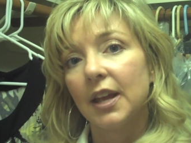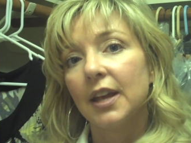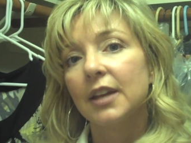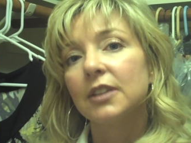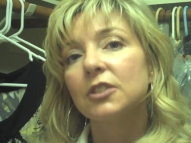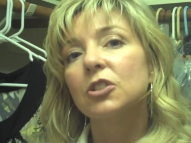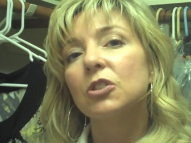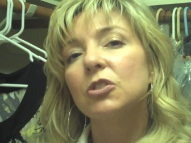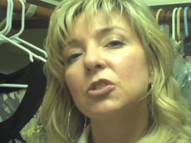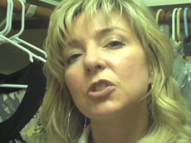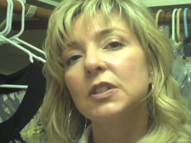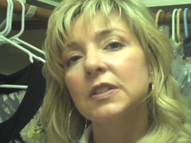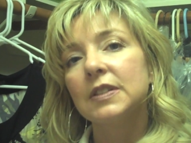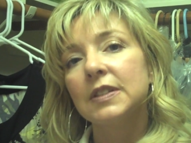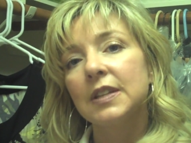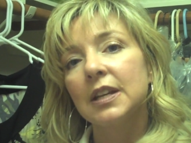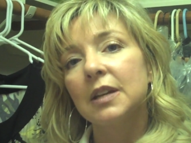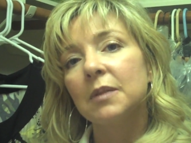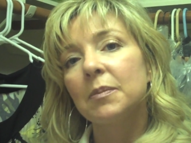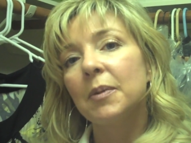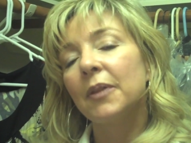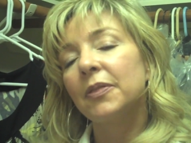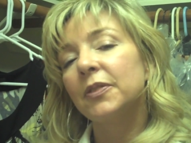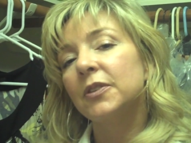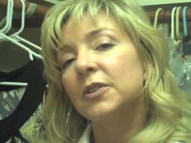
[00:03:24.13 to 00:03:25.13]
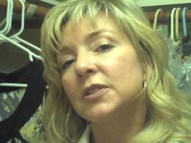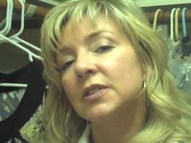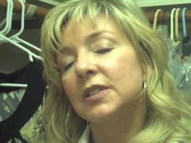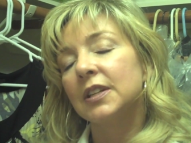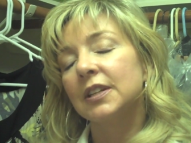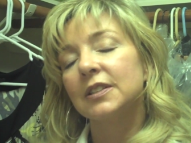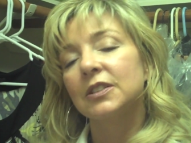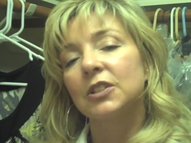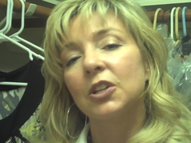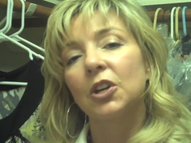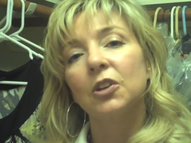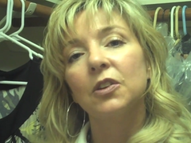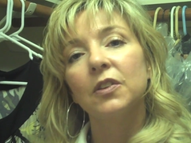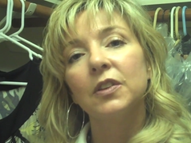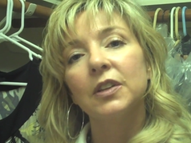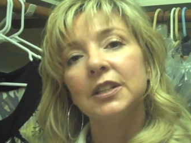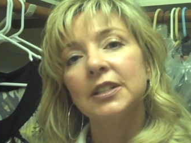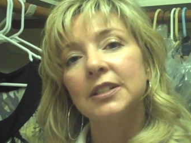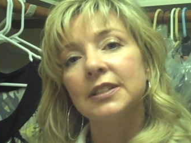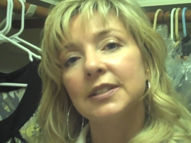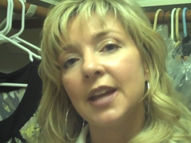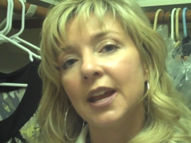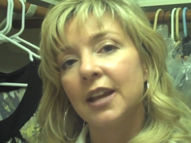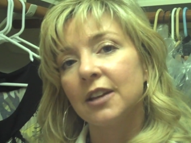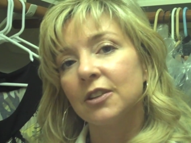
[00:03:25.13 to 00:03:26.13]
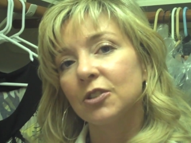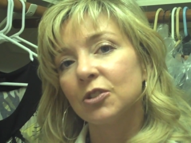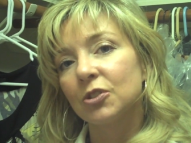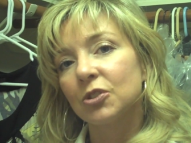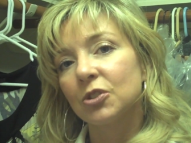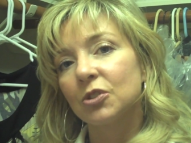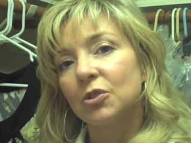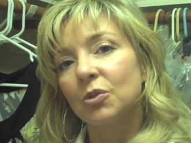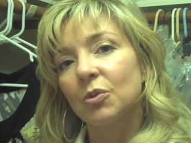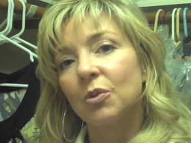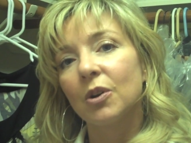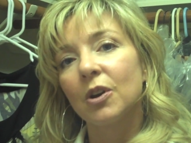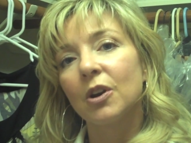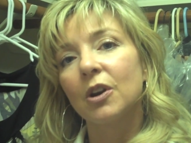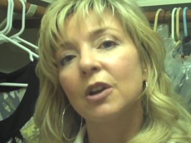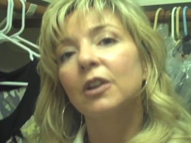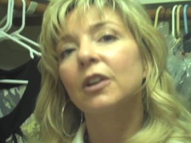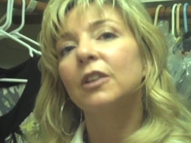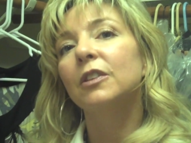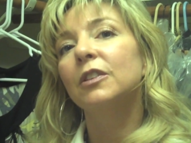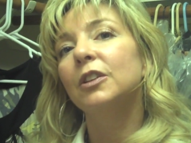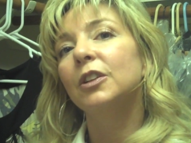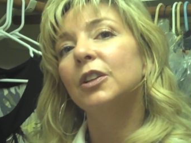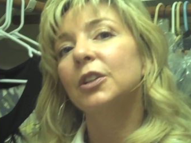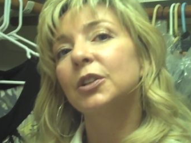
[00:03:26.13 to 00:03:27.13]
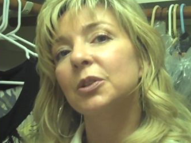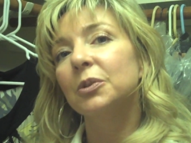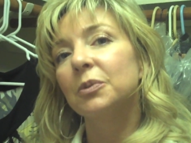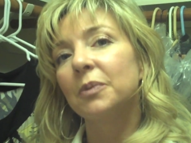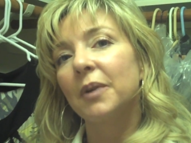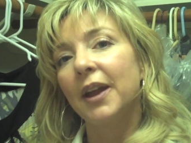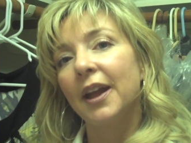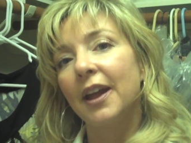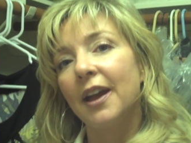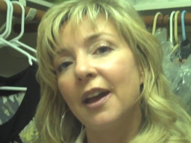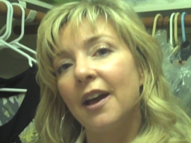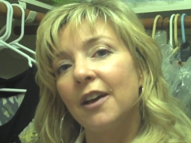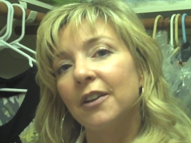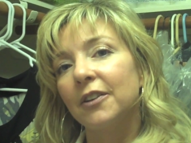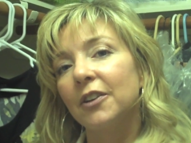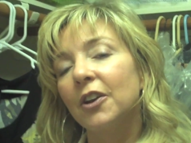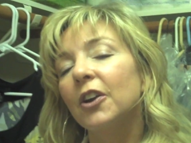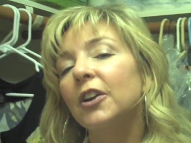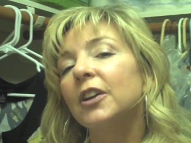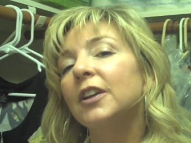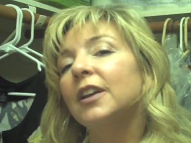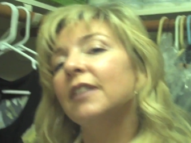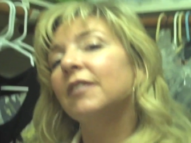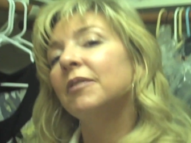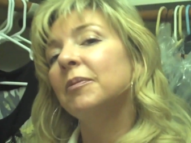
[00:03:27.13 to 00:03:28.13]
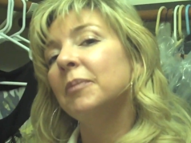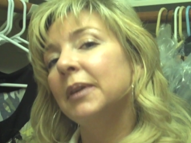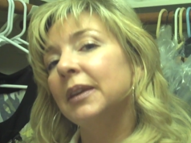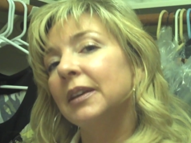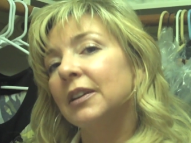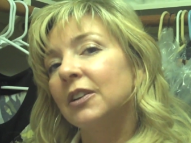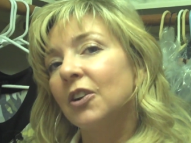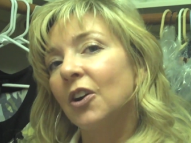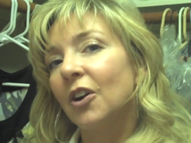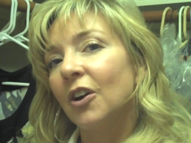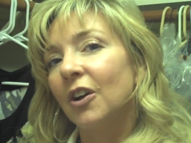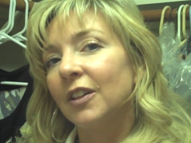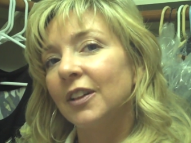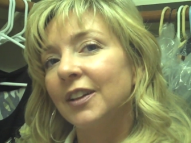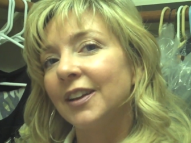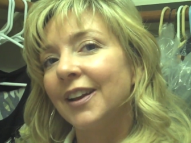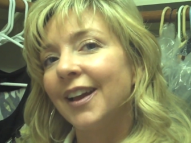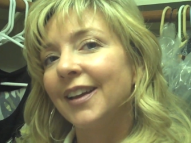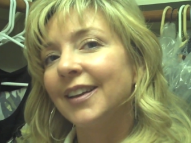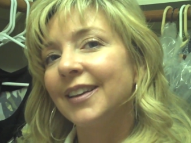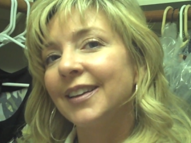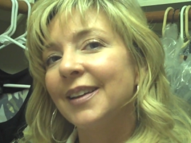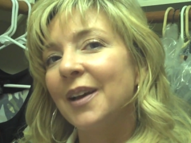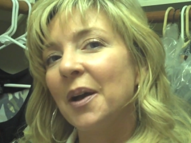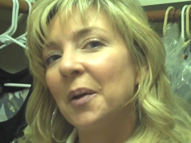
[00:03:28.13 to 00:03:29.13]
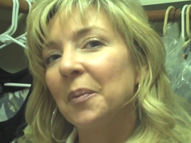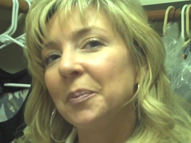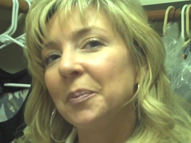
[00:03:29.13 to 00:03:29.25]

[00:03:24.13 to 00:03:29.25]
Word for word: So just think about those things. Go to the Container Store, look around, or give me a call and I can help